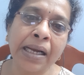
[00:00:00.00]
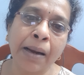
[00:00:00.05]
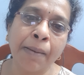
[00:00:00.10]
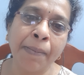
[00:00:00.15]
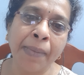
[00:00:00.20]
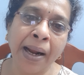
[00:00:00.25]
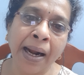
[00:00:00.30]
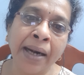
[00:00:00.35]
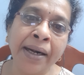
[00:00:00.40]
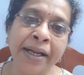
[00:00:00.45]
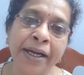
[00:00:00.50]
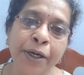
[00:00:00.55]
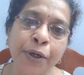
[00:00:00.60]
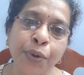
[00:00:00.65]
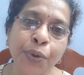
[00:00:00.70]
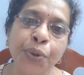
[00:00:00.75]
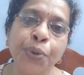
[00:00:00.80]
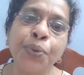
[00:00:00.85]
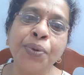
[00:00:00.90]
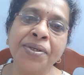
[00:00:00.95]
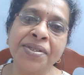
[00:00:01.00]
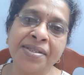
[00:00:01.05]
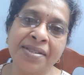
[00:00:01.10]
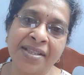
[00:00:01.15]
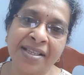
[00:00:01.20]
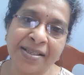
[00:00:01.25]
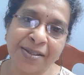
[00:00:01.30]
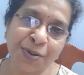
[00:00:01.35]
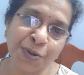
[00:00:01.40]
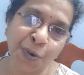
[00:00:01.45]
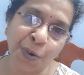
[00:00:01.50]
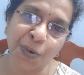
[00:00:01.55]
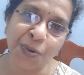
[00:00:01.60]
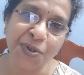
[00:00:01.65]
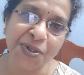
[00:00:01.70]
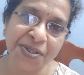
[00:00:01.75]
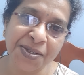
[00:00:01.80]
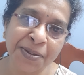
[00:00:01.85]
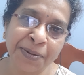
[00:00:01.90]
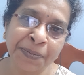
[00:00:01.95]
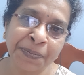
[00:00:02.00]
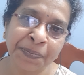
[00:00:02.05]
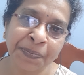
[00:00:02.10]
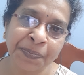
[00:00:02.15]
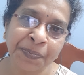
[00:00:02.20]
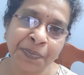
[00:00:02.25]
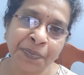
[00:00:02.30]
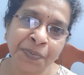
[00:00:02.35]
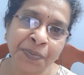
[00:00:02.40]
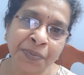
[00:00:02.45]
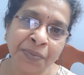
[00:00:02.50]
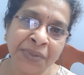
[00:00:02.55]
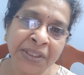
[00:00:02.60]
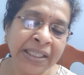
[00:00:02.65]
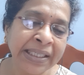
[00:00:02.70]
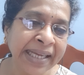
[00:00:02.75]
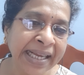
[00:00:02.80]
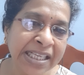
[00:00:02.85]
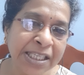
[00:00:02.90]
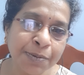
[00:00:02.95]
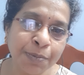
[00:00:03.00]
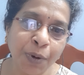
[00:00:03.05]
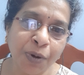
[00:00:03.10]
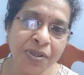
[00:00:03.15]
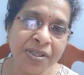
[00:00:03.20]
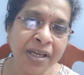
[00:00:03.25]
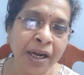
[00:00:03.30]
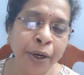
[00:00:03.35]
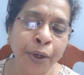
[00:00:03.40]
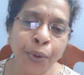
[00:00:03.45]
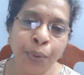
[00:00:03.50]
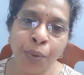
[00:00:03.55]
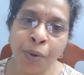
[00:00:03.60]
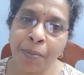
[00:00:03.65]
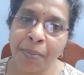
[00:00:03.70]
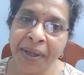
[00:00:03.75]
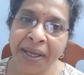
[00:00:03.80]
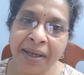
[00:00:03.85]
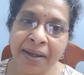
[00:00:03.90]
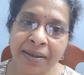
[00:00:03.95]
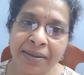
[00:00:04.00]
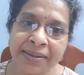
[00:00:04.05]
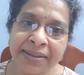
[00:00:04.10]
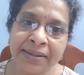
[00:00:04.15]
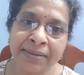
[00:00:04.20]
come handy to you is these notes. Textbooks are too big.